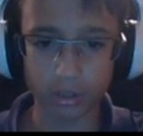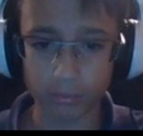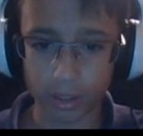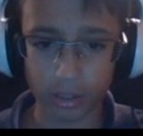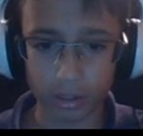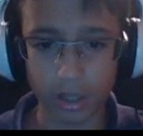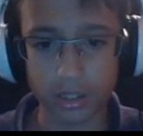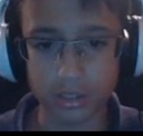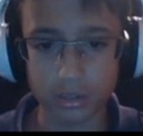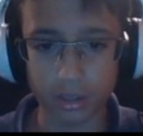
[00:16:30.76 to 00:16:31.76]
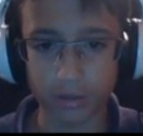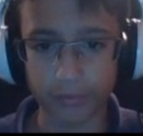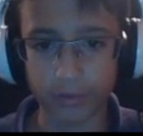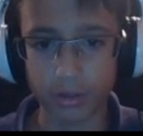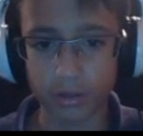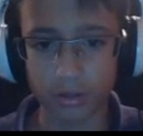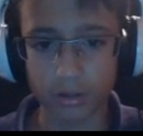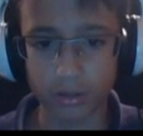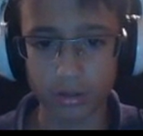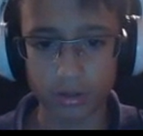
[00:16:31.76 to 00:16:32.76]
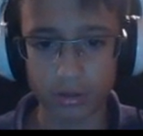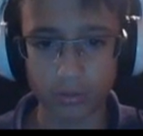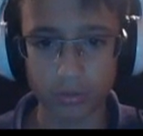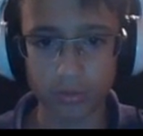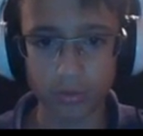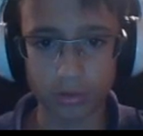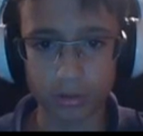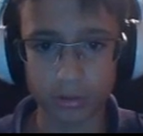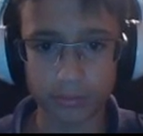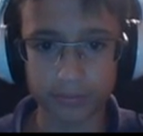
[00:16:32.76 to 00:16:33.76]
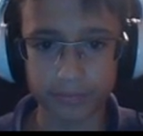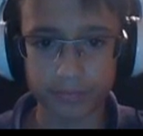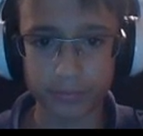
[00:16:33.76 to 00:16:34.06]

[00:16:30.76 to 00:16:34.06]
I can buy a lot of stuff. Um,